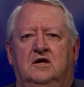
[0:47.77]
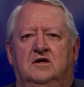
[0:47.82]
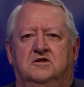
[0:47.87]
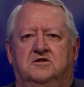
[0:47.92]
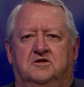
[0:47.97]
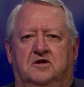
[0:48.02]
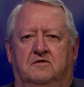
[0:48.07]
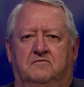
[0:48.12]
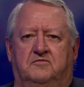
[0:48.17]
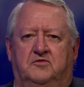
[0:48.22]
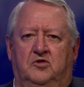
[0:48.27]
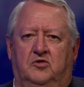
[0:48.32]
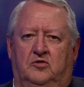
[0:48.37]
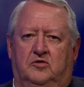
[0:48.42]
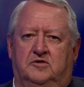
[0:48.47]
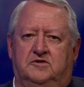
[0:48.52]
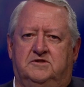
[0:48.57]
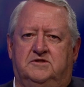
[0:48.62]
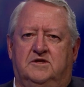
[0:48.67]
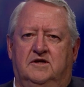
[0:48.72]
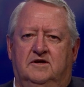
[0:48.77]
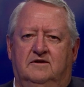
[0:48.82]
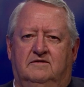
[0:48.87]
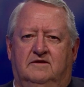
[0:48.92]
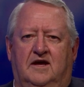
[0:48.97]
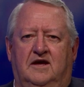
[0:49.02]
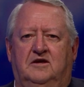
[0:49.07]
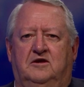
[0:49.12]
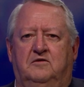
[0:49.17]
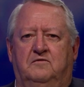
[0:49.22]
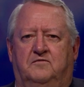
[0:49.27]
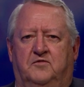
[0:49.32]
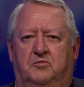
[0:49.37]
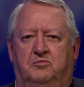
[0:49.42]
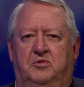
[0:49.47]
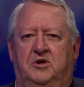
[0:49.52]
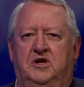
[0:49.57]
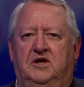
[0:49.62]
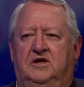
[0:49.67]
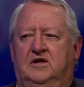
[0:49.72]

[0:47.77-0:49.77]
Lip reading: Sheriff Nowels, thank you for being